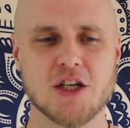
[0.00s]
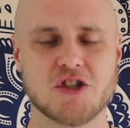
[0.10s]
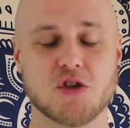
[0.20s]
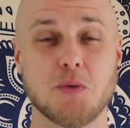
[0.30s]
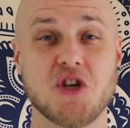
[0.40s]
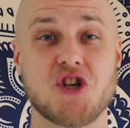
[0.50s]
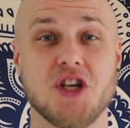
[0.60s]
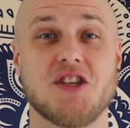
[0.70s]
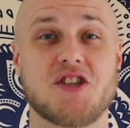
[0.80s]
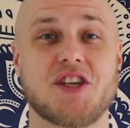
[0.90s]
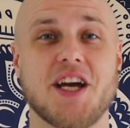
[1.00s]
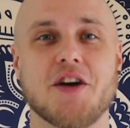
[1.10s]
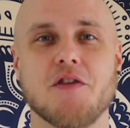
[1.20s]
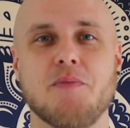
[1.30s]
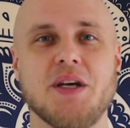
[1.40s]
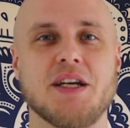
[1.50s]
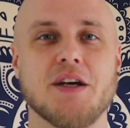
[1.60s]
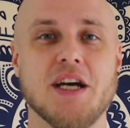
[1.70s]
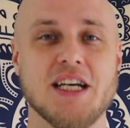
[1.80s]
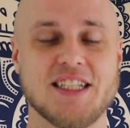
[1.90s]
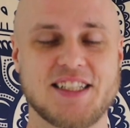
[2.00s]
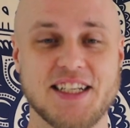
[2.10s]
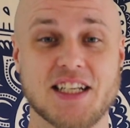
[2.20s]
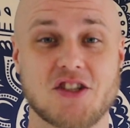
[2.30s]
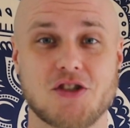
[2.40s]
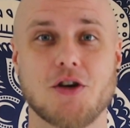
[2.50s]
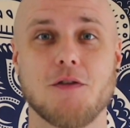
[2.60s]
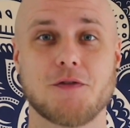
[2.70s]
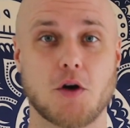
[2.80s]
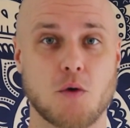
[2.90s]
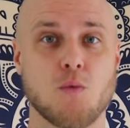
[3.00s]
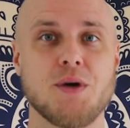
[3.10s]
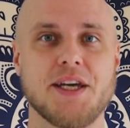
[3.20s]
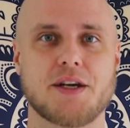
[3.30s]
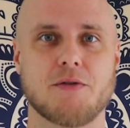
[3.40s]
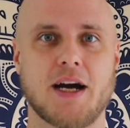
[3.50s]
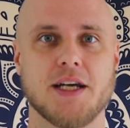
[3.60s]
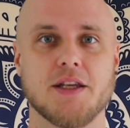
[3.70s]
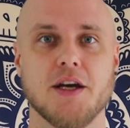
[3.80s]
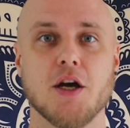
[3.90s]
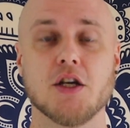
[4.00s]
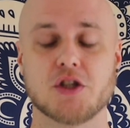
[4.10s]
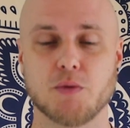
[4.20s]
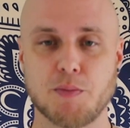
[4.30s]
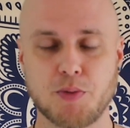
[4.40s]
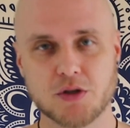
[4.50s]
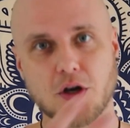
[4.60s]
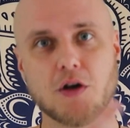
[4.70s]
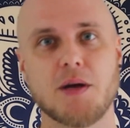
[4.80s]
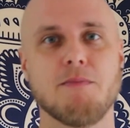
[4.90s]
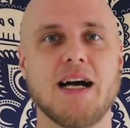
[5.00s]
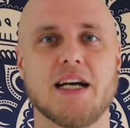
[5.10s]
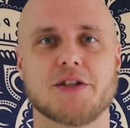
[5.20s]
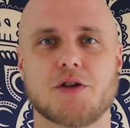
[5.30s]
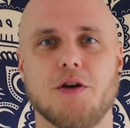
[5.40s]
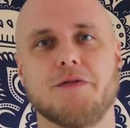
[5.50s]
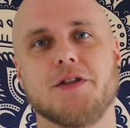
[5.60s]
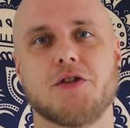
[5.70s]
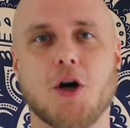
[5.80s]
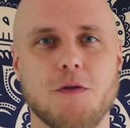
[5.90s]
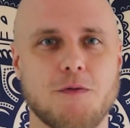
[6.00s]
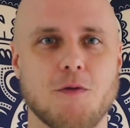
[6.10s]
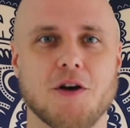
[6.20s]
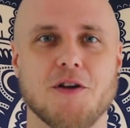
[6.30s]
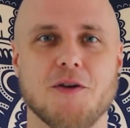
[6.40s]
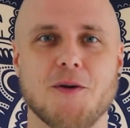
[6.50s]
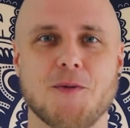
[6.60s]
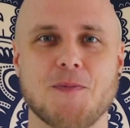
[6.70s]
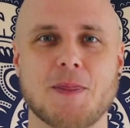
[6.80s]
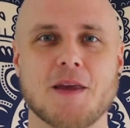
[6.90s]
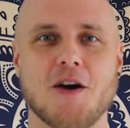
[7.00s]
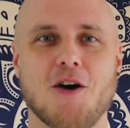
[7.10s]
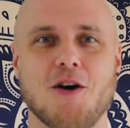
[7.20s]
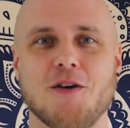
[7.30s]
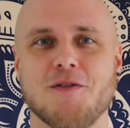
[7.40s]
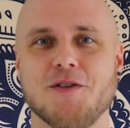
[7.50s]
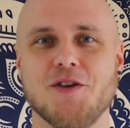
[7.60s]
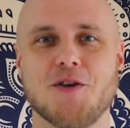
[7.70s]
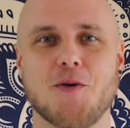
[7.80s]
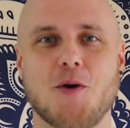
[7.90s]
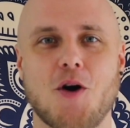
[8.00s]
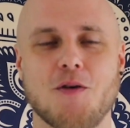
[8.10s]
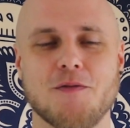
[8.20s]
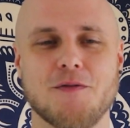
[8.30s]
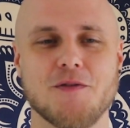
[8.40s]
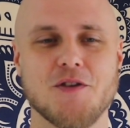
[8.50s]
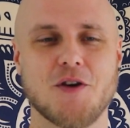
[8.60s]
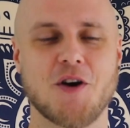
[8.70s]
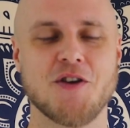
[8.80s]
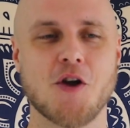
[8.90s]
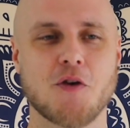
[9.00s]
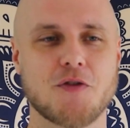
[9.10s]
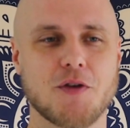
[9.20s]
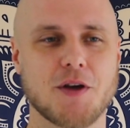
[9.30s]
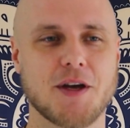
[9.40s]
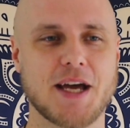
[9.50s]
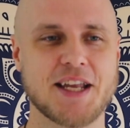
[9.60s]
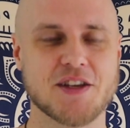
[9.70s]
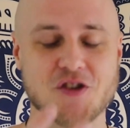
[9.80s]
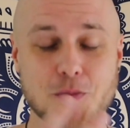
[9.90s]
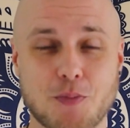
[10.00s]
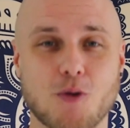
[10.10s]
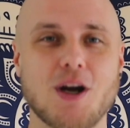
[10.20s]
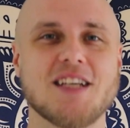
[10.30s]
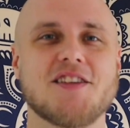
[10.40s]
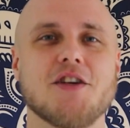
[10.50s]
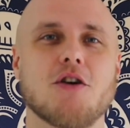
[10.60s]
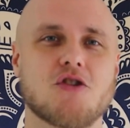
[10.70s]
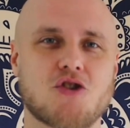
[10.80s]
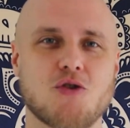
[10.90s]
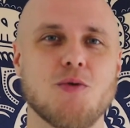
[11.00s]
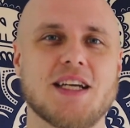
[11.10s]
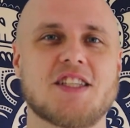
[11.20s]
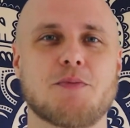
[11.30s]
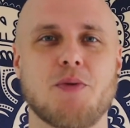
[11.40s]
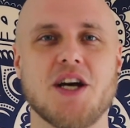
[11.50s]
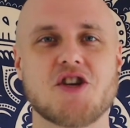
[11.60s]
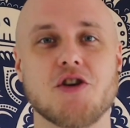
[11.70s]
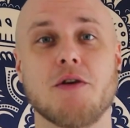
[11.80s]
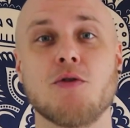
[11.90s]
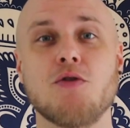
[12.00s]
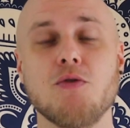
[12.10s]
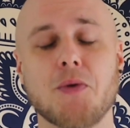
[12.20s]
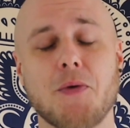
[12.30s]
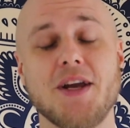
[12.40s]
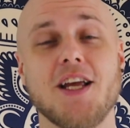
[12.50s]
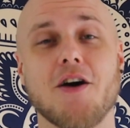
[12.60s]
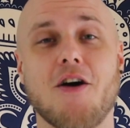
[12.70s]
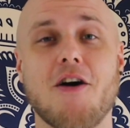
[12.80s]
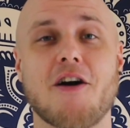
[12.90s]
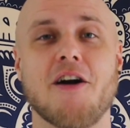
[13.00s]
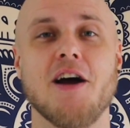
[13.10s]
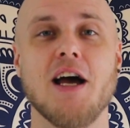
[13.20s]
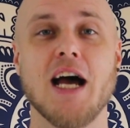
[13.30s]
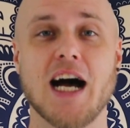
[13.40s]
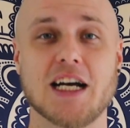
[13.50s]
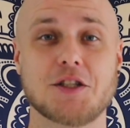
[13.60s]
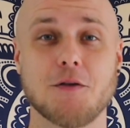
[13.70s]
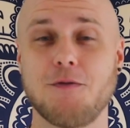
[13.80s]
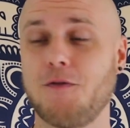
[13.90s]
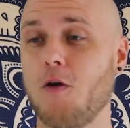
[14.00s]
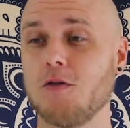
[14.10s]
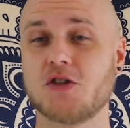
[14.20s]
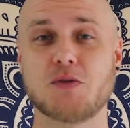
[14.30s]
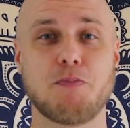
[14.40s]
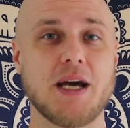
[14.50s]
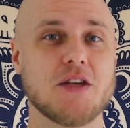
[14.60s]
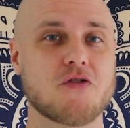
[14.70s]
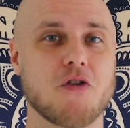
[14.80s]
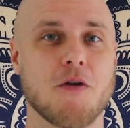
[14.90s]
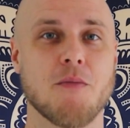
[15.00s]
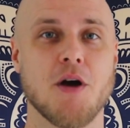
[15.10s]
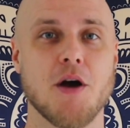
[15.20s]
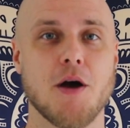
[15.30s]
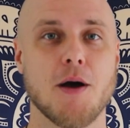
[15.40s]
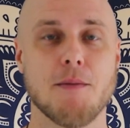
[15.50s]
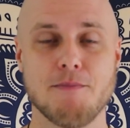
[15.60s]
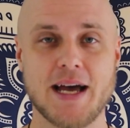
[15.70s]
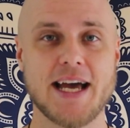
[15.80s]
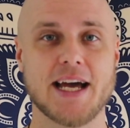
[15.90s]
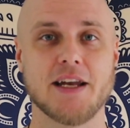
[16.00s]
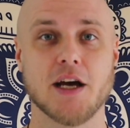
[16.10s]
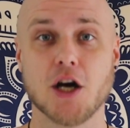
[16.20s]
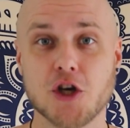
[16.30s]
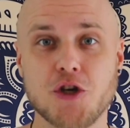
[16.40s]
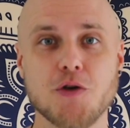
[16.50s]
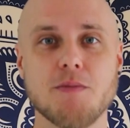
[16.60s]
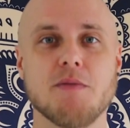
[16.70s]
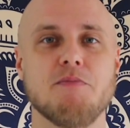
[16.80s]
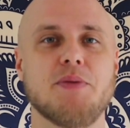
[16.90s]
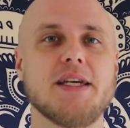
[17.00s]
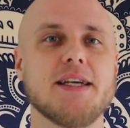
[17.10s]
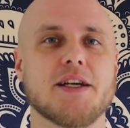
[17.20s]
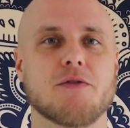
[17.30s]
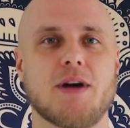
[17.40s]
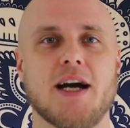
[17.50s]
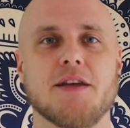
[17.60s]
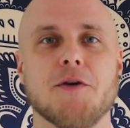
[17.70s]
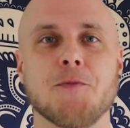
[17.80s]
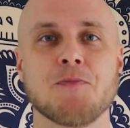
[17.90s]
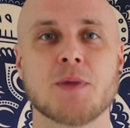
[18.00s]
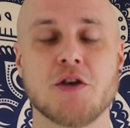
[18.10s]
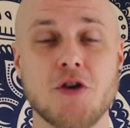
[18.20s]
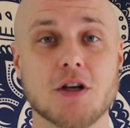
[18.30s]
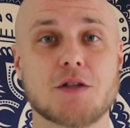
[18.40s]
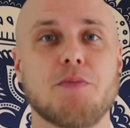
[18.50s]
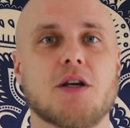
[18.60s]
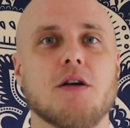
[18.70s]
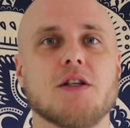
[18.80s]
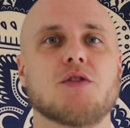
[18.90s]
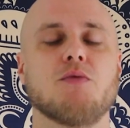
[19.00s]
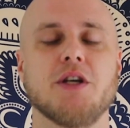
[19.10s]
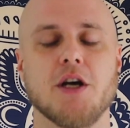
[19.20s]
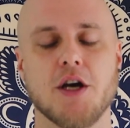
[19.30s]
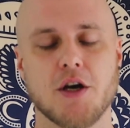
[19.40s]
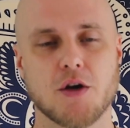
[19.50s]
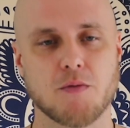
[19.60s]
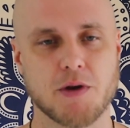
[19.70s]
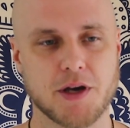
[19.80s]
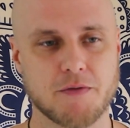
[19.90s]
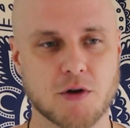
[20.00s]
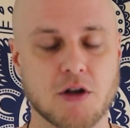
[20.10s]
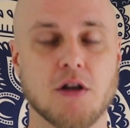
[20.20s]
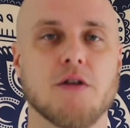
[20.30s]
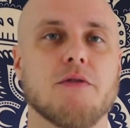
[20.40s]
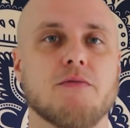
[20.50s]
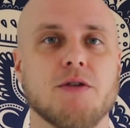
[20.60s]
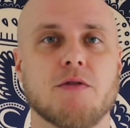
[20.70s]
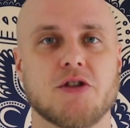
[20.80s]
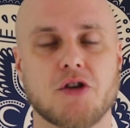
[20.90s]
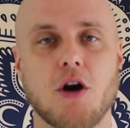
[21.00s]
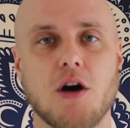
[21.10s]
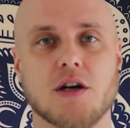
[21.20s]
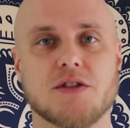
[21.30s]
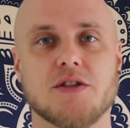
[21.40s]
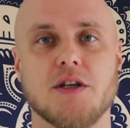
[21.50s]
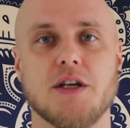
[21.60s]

So we shit scared of being seen as soft or weak, right? So we put on a mask of the tough one, of not and suppressing our true expression of who we really are as a full spectrum man, human being, right? Just because we were taught